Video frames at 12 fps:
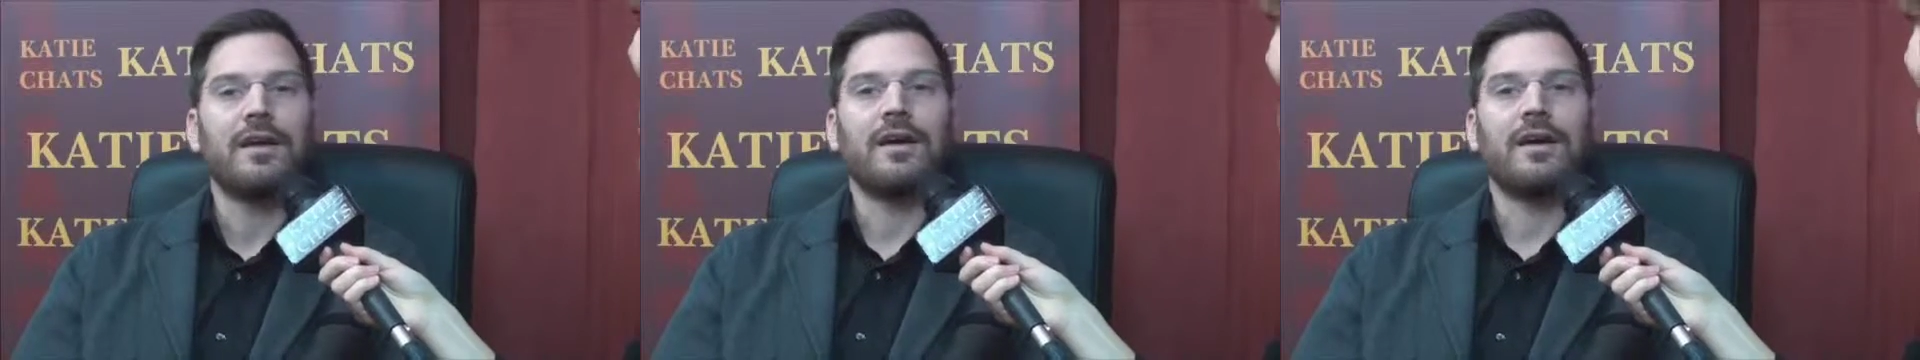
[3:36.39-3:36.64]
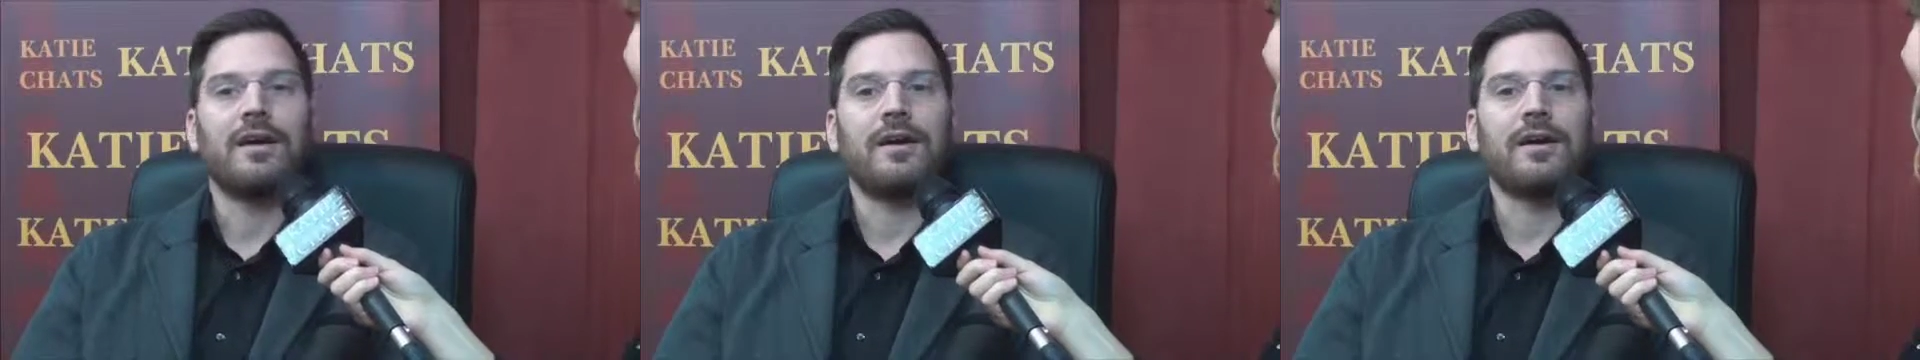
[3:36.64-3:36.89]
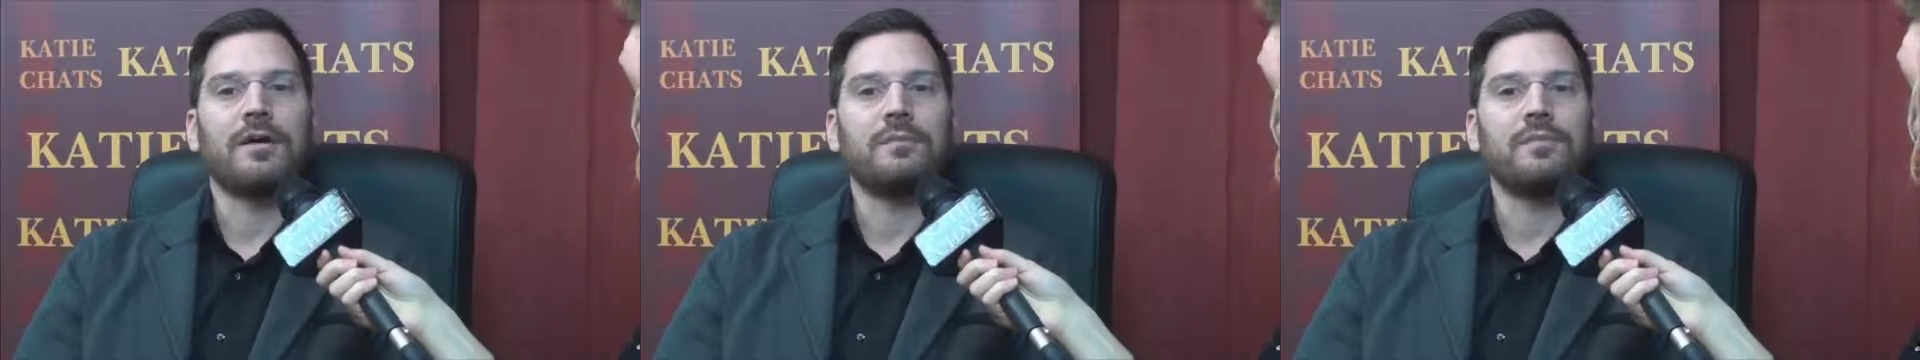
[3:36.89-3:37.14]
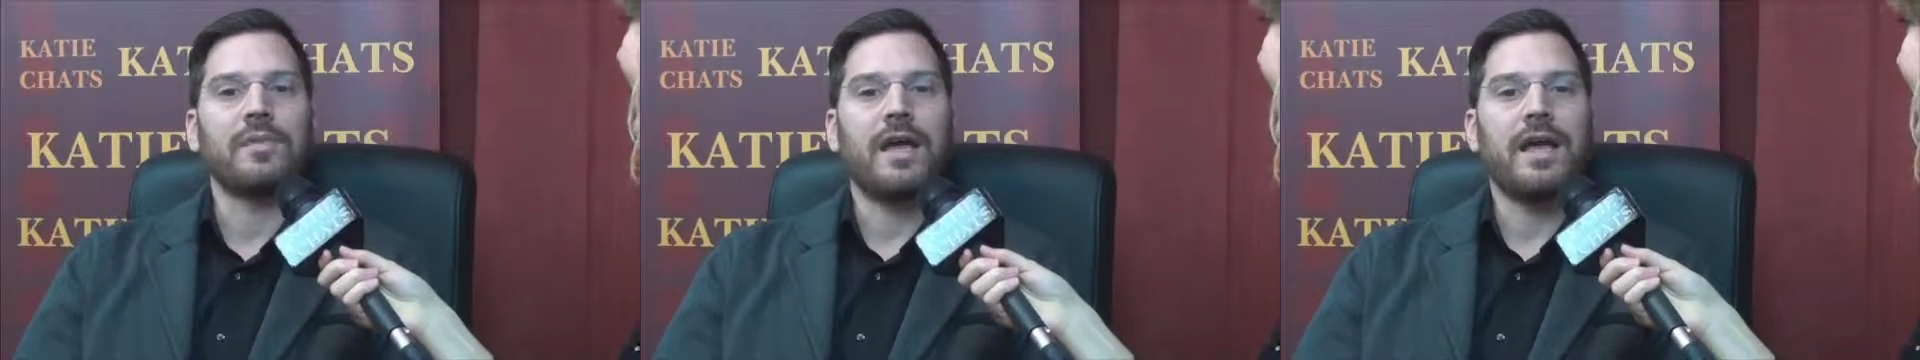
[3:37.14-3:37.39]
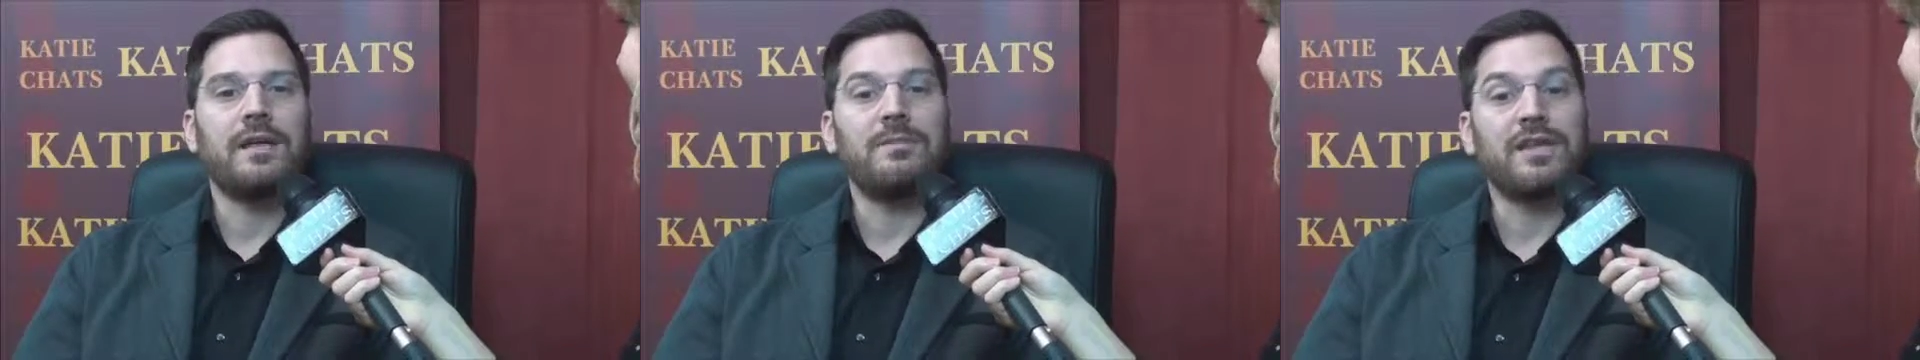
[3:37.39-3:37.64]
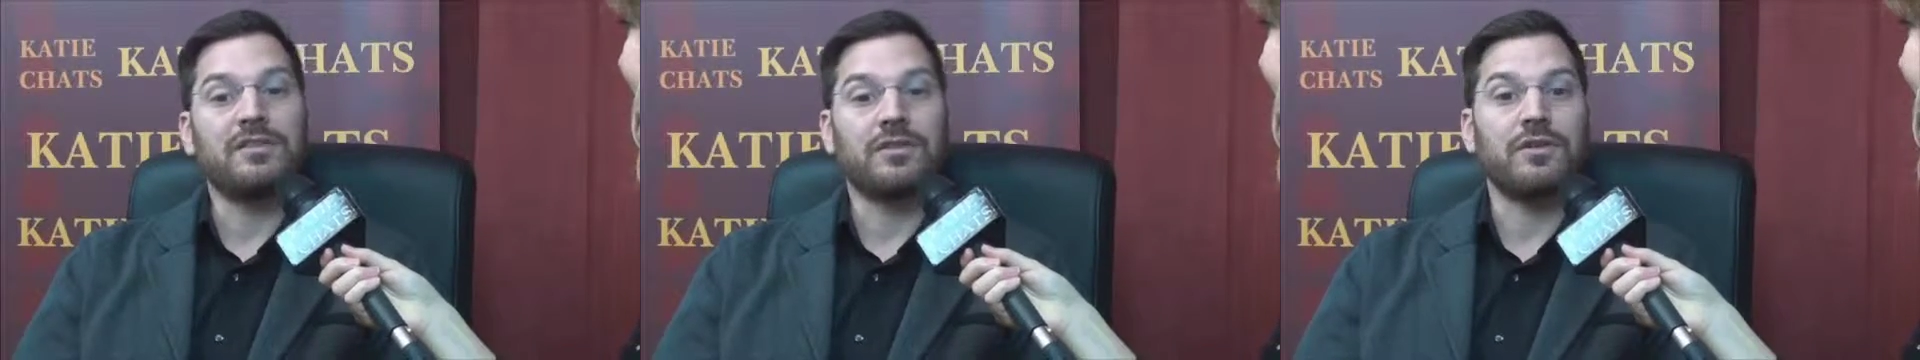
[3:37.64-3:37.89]
And he
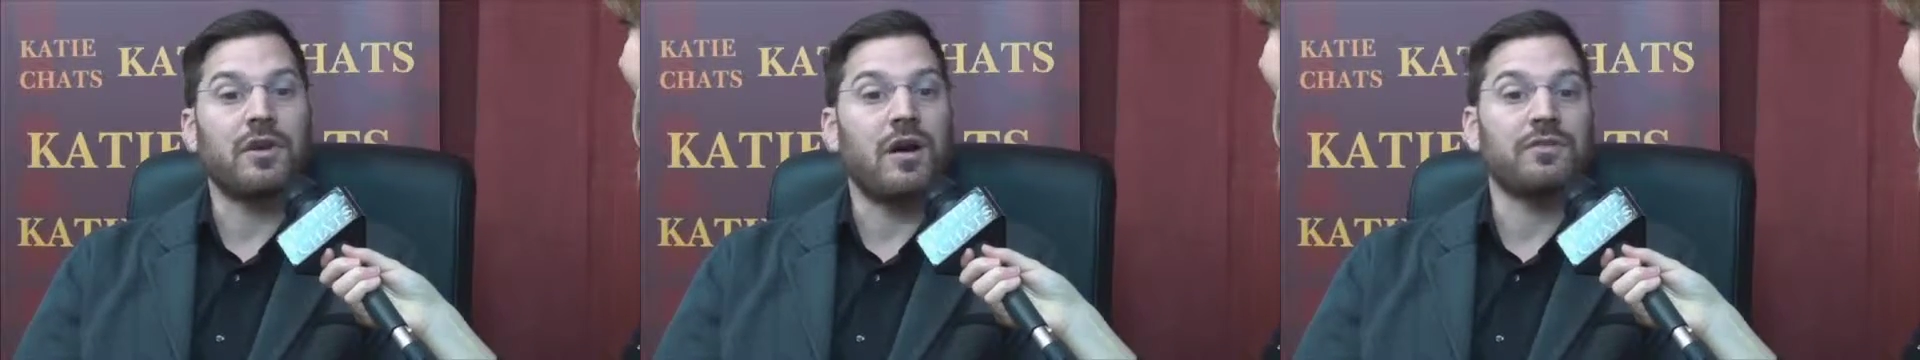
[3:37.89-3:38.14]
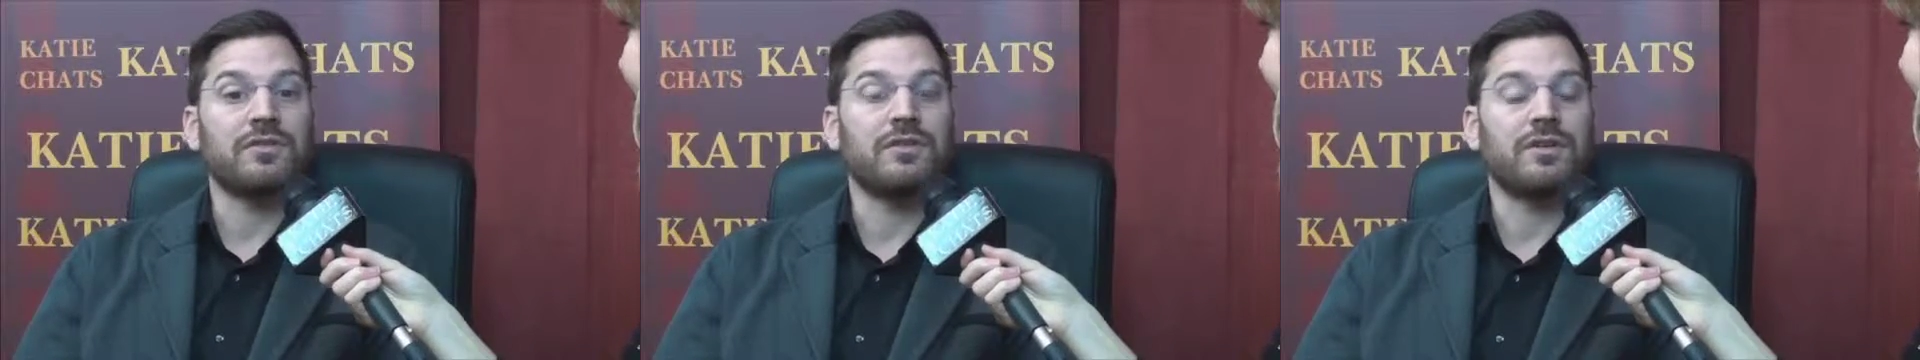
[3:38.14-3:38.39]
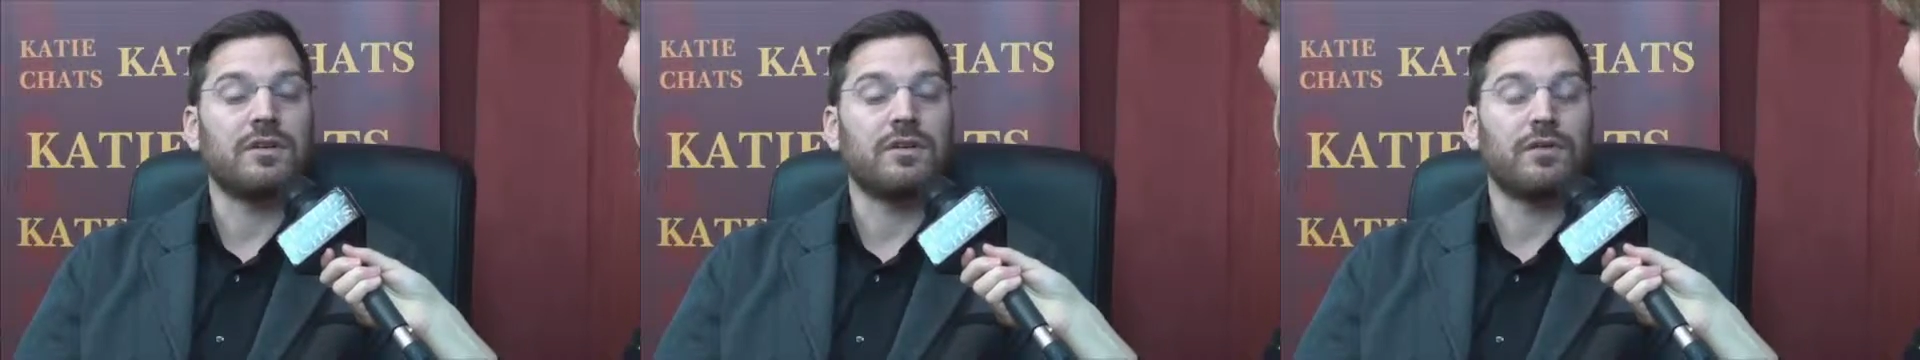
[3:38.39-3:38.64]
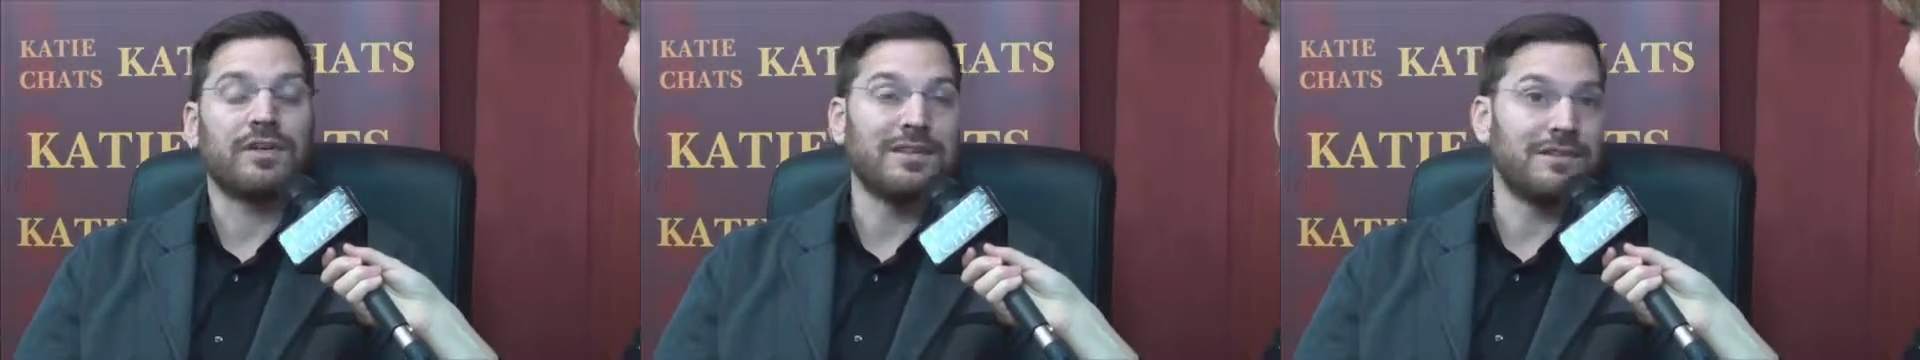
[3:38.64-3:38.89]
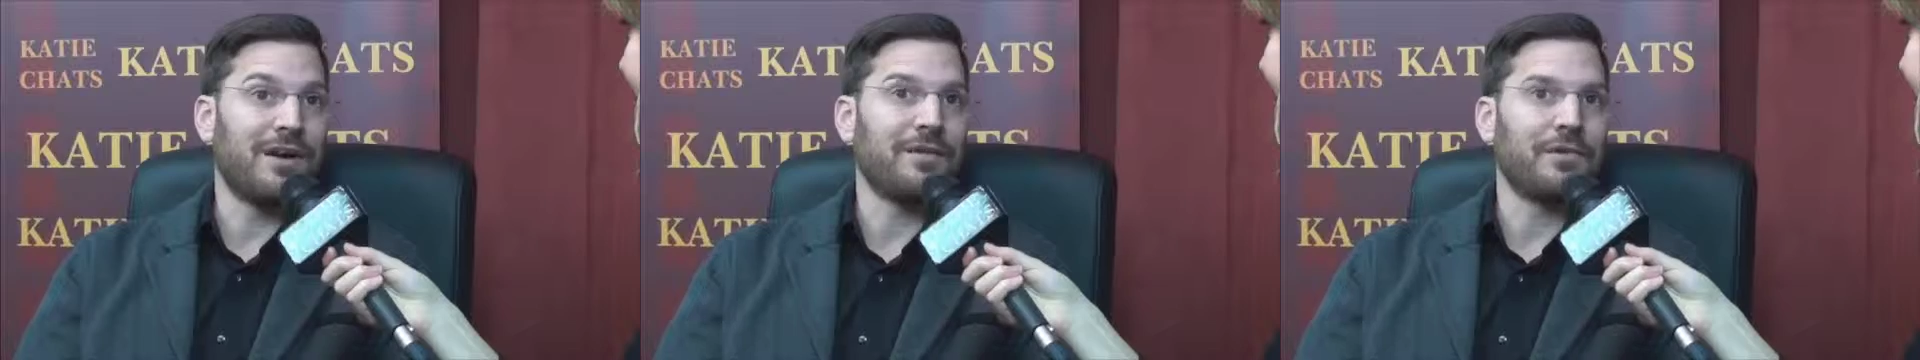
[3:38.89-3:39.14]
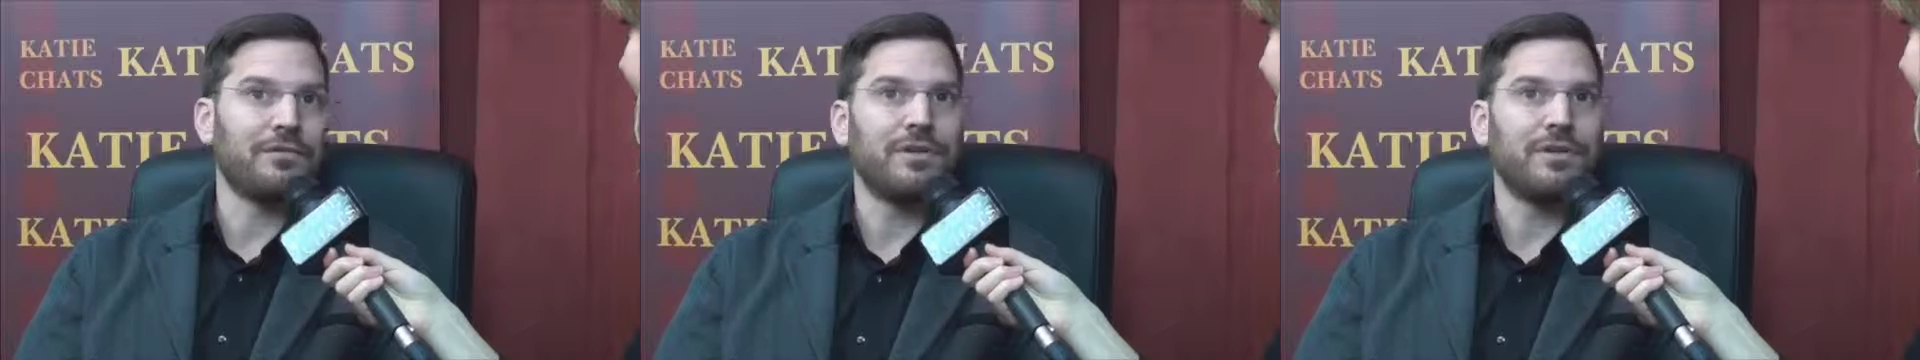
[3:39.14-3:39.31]
meets her and doesn't offer,